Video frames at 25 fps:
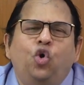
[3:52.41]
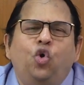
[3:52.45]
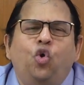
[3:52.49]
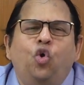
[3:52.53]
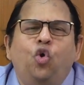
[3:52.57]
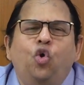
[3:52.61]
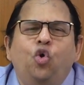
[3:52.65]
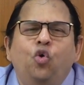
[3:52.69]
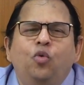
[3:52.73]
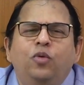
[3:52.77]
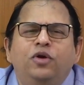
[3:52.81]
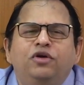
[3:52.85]

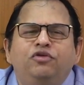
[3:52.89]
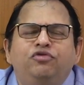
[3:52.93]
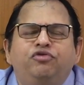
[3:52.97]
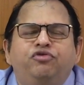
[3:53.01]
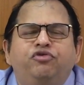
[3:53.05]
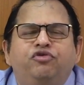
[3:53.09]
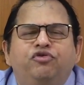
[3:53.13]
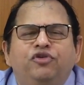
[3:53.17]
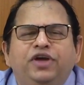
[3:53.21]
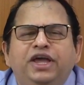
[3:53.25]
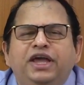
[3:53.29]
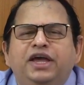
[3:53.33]
over
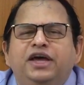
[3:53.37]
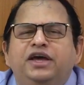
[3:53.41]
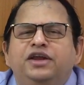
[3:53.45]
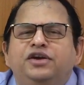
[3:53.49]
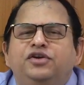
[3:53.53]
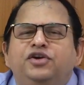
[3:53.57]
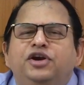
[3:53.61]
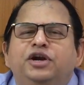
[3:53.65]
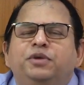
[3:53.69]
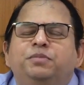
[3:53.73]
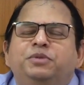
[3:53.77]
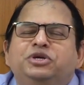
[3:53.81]

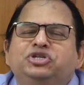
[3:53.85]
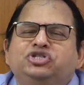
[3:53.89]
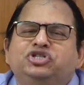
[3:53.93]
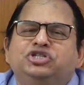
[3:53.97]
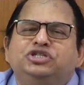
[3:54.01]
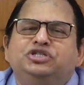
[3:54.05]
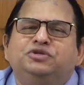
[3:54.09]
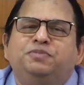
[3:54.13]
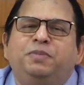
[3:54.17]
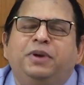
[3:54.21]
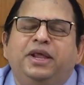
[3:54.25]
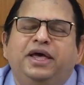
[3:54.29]
300
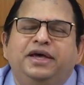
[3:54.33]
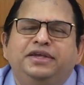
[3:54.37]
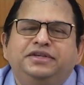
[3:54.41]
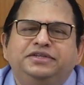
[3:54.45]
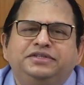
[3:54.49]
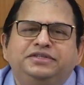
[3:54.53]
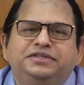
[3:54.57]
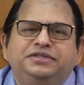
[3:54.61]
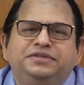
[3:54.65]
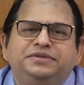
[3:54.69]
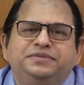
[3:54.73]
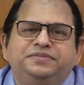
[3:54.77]
business
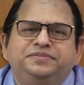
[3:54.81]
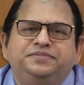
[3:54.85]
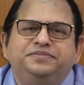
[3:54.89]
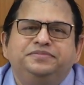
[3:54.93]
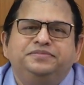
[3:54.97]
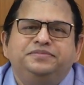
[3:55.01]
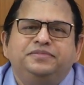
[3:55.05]
plans,